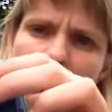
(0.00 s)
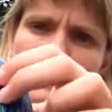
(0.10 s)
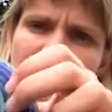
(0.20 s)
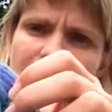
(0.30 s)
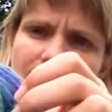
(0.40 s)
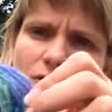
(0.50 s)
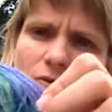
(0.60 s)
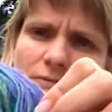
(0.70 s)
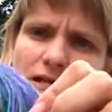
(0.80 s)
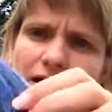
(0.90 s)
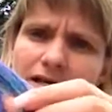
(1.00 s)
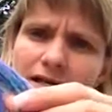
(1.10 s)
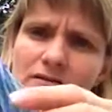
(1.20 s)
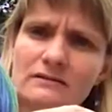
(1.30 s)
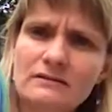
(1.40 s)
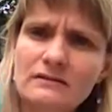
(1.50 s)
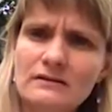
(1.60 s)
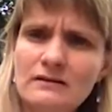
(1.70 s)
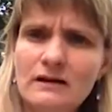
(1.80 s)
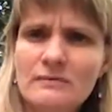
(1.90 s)
I Navajo plied it.
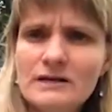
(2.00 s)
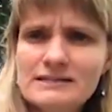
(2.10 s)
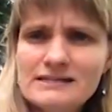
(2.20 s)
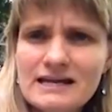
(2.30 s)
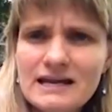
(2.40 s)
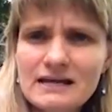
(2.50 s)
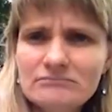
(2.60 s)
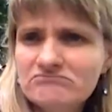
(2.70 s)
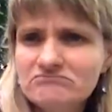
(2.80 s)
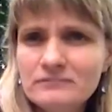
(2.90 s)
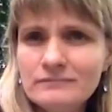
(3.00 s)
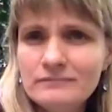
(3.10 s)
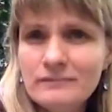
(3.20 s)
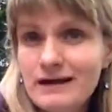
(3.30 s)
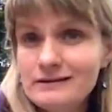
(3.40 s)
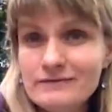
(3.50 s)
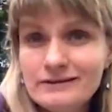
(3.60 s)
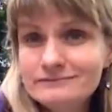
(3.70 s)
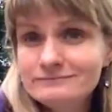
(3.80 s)
I'm not saying I love it.